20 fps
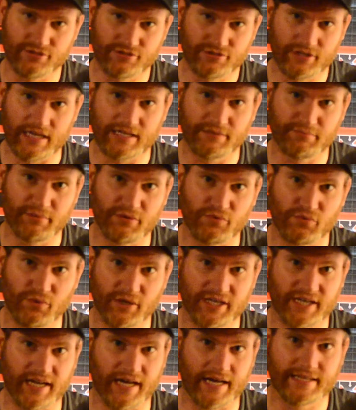tried to put
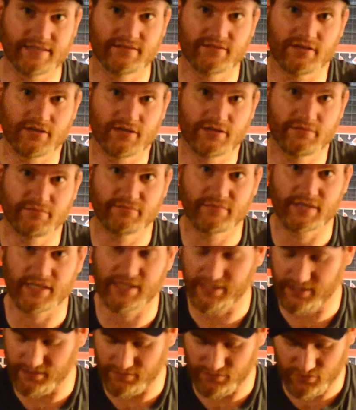1.9s on them
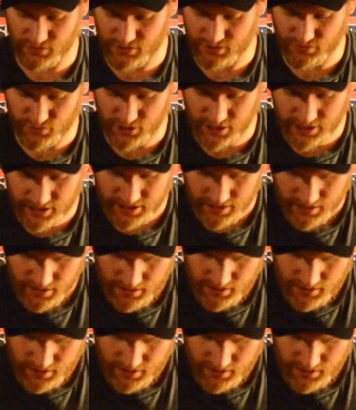and it wouldn't work.